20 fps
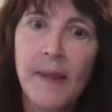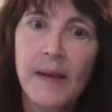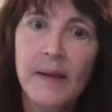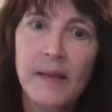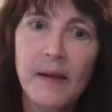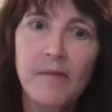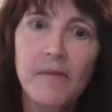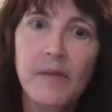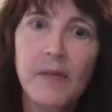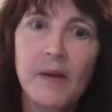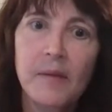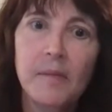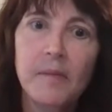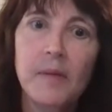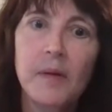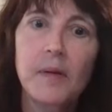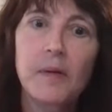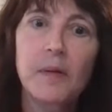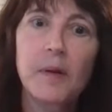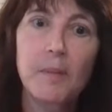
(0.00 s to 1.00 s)

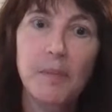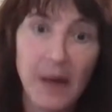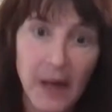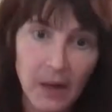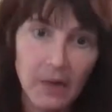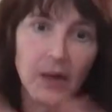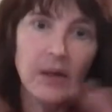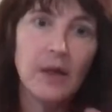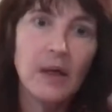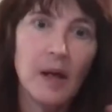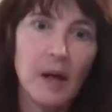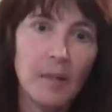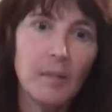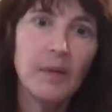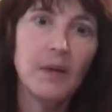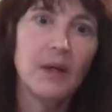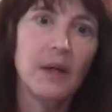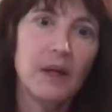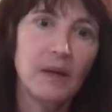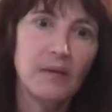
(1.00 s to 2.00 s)
the parent
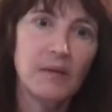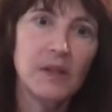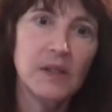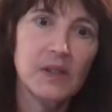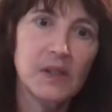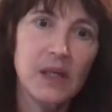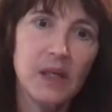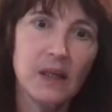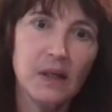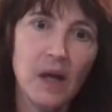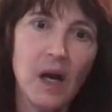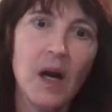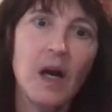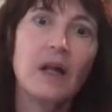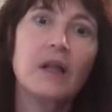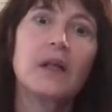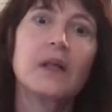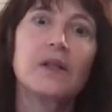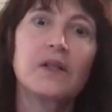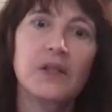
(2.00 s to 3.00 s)
company of this
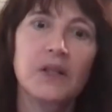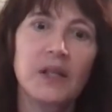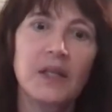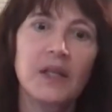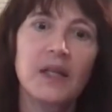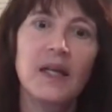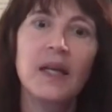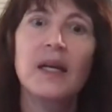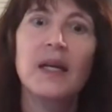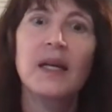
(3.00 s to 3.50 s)
technology,